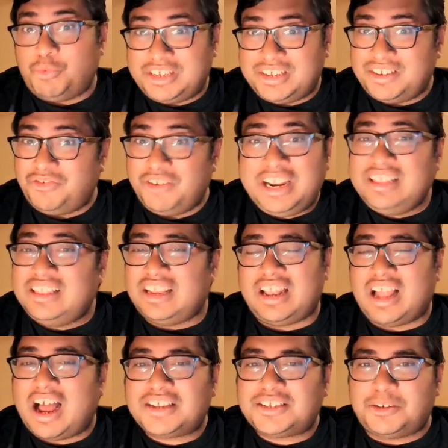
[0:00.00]
which is really the
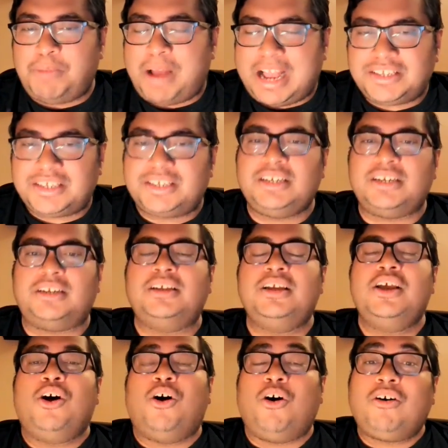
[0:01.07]
last bastion
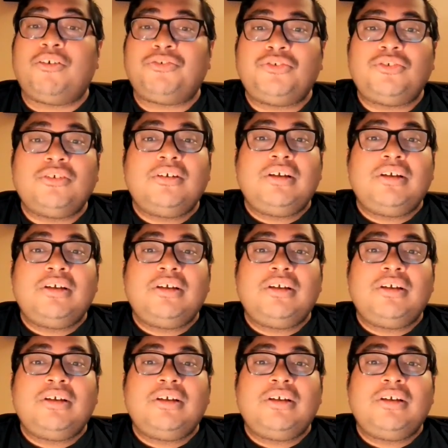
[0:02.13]
of